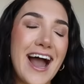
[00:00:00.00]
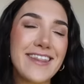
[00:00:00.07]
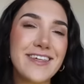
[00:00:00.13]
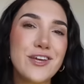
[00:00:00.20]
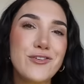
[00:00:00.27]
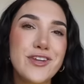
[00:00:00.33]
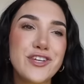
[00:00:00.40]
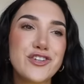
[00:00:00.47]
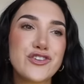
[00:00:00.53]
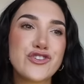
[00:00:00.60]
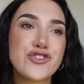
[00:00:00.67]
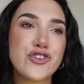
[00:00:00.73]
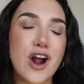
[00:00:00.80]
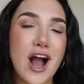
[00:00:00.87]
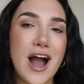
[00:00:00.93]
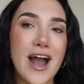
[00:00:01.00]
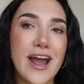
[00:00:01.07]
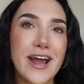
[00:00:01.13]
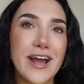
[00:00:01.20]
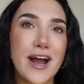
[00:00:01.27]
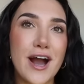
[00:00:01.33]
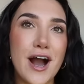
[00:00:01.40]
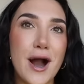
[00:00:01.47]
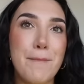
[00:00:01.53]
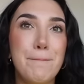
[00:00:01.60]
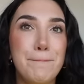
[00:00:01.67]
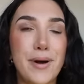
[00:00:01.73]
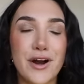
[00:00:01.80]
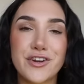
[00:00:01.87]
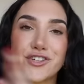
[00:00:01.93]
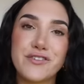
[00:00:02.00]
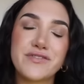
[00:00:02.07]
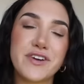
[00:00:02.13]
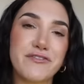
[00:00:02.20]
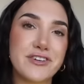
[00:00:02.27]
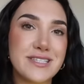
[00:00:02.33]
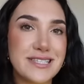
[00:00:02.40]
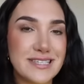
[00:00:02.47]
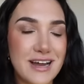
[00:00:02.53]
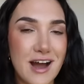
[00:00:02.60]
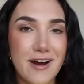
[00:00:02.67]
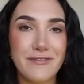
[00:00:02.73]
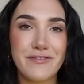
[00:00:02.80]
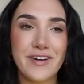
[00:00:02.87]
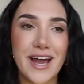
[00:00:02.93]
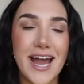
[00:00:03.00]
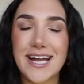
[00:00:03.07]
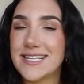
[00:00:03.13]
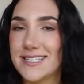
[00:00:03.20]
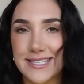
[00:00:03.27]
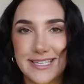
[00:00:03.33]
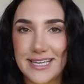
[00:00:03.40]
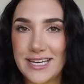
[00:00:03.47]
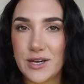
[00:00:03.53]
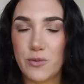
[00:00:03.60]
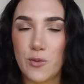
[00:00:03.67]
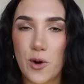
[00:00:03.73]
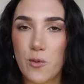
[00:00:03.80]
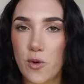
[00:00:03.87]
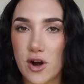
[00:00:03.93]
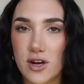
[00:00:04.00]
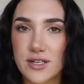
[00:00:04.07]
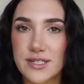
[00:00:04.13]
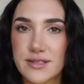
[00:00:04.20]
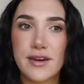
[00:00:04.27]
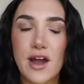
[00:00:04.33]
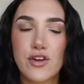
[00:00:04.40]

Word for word: I think you need to try a bunch of different stuff and see what works.